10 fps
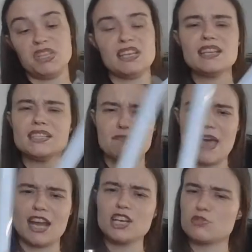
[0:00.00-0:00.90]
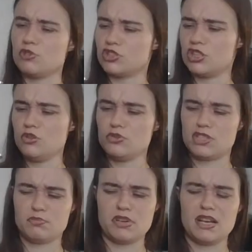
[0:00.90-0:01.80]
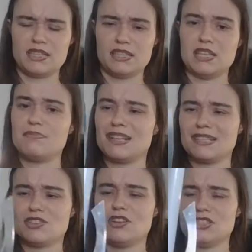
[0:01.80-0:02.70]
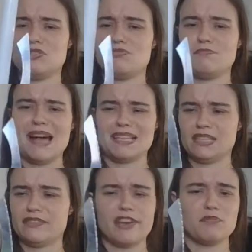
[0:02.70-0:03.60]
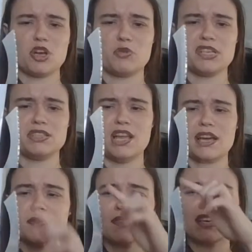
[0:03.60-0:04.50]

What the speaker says: It is manageable to use, surprisingly, but it's also massive, I'm not going to lie.